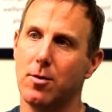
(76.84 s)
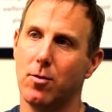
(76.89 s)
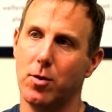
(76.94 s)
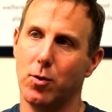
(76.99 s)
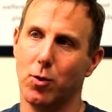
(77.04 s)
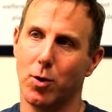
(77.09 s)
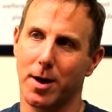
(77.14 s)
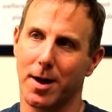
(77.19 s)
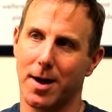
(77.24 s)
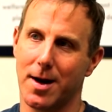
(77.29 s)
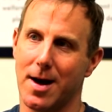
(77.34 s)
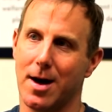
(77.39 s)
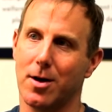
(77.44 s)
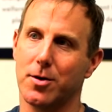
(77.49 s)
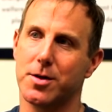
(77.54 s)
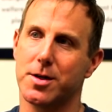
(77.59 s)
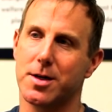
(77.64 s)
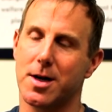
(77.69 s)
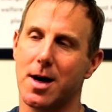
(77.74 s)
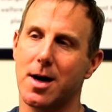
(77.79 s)
We want to get
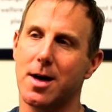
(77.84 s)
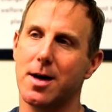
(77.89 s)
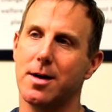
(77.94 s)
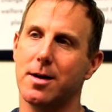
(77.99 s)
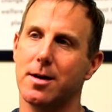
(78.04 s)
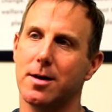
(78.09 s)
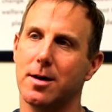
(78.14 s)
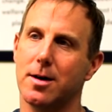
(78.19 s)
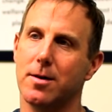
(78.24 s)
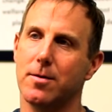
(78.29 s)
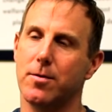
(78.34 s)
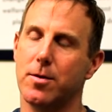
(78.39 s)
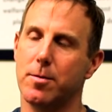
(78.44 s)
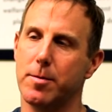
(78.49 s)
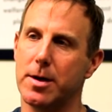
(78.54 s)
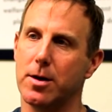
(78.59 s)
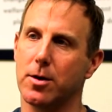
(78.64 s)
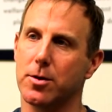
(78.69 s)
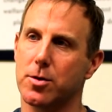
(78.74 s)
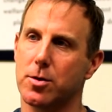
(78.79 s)
outside of the
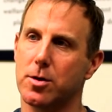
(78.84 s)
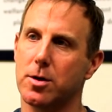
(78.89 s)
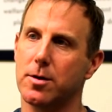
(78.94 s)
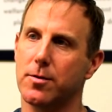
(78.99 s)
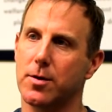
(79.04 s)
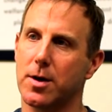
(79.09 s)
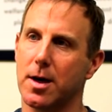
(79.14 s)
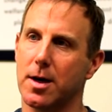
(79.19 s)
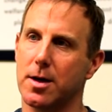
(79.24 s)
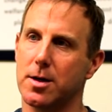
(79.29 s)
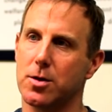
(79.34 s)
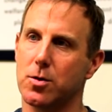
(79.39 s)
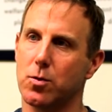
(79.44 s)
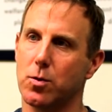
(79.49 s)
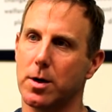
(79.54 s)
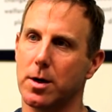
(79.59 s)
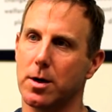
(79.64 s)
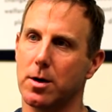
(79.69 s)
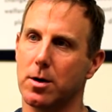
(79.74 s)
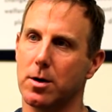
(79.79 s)
meat alternative case
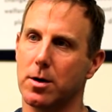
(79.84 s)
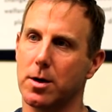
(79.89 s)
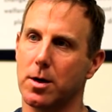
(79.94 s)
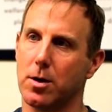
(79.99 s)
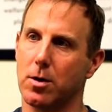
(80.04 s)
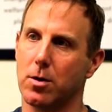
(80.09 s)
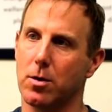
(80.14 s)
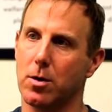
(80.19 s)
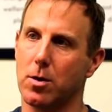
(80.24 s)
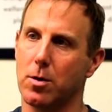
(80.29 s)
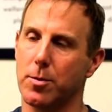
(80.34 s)
where, you know,